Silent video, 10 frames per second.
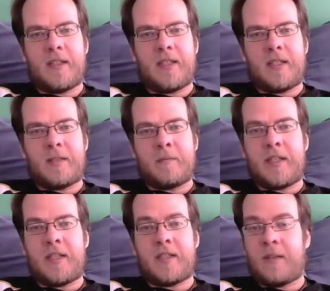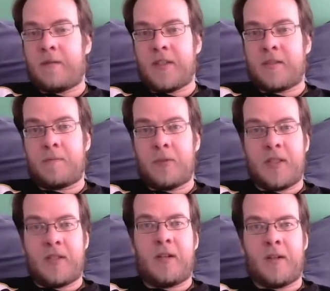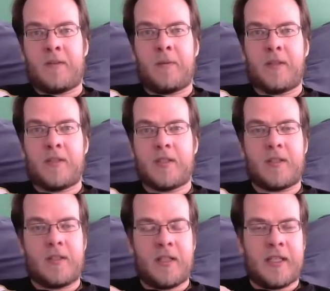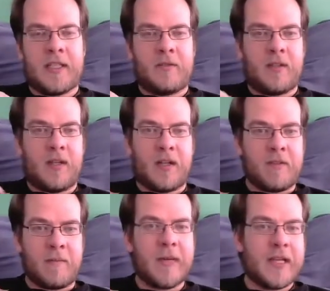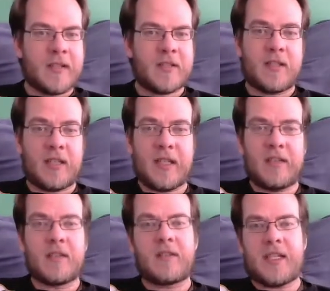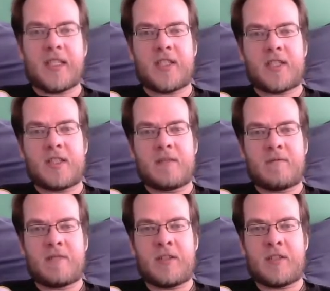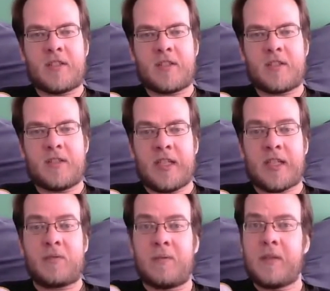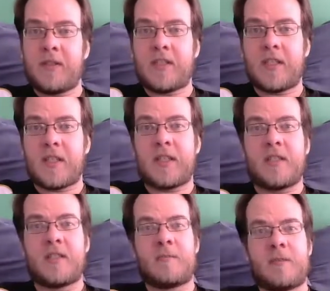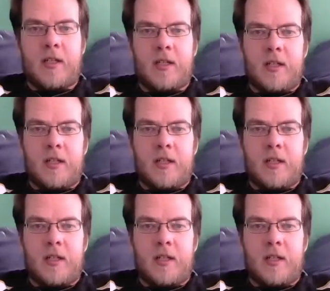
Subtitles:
But yet I've also put in all of the walls, laid out all of the paths and the grass, so it's just the actual buildings that I need to build.